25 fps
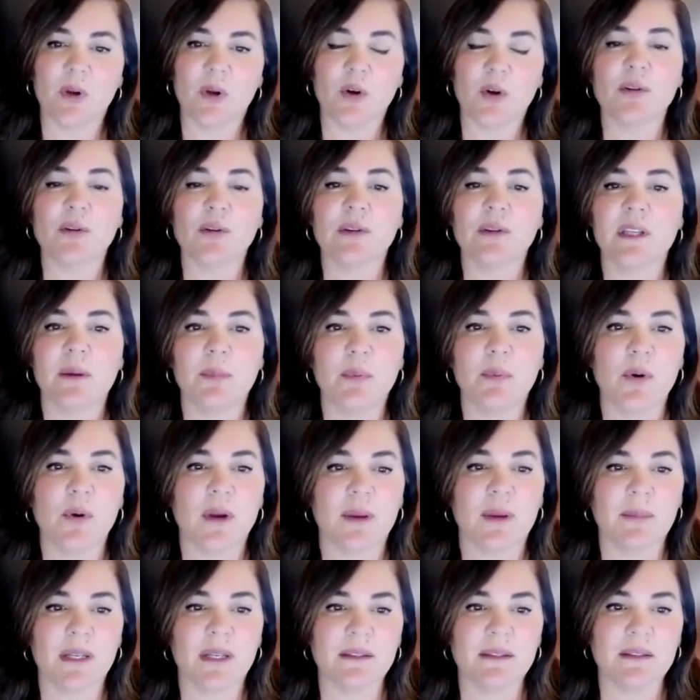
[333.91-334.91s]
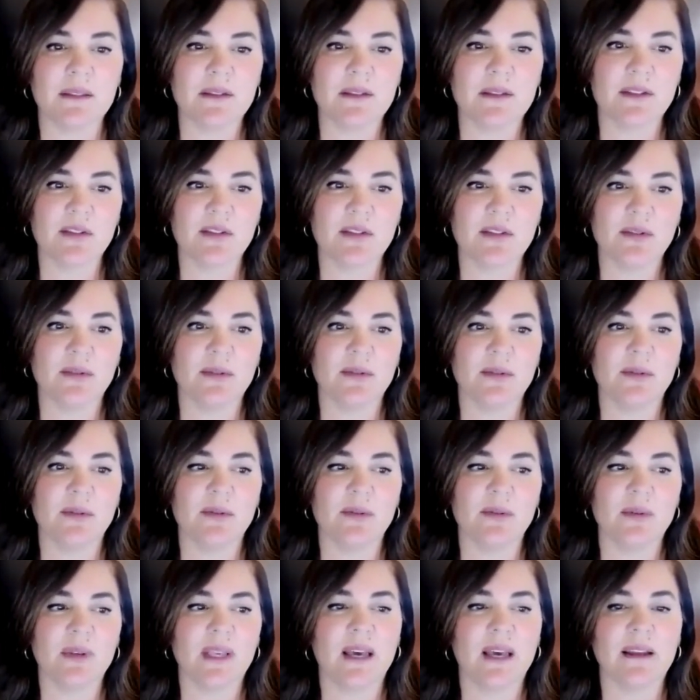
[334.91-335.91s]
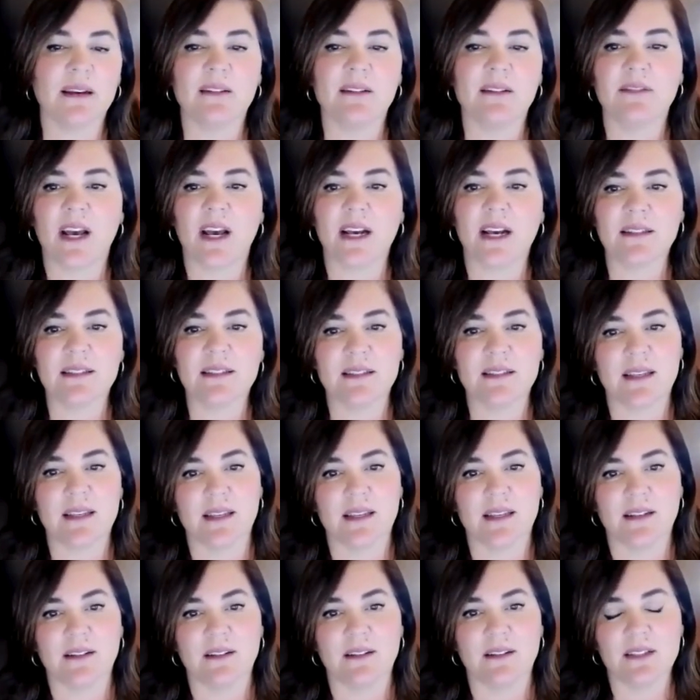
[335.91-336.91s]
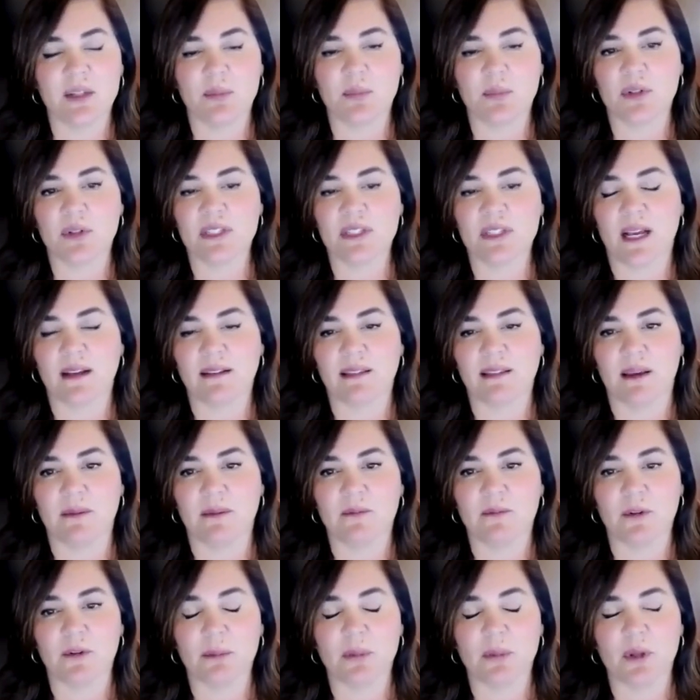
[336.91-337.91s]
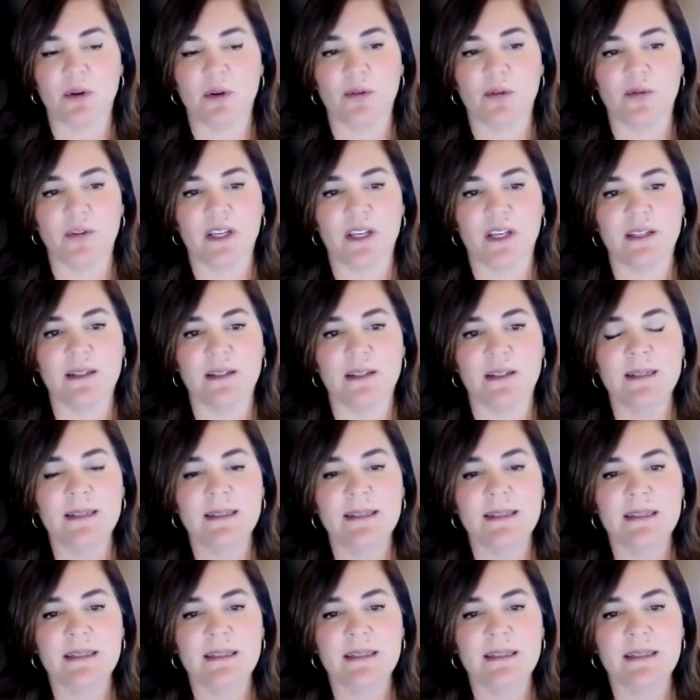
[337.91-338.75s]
early appointments to get a vaccine to protect them from COVID.